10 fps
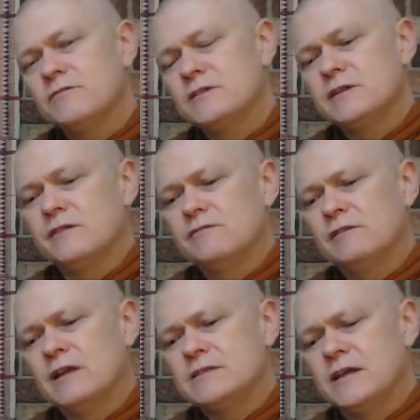
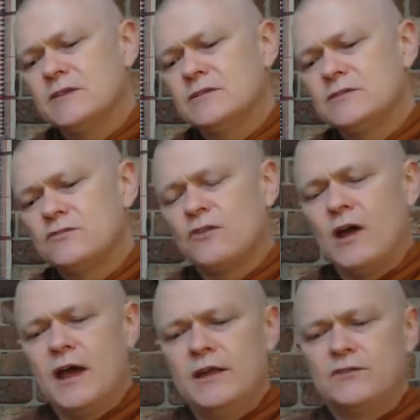civilizations
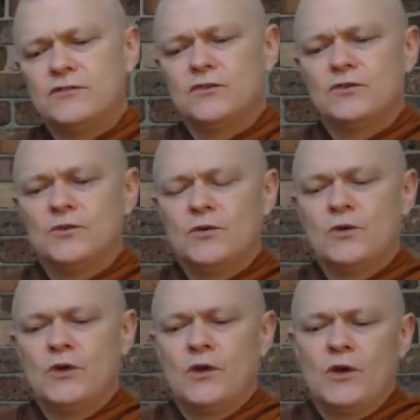tried to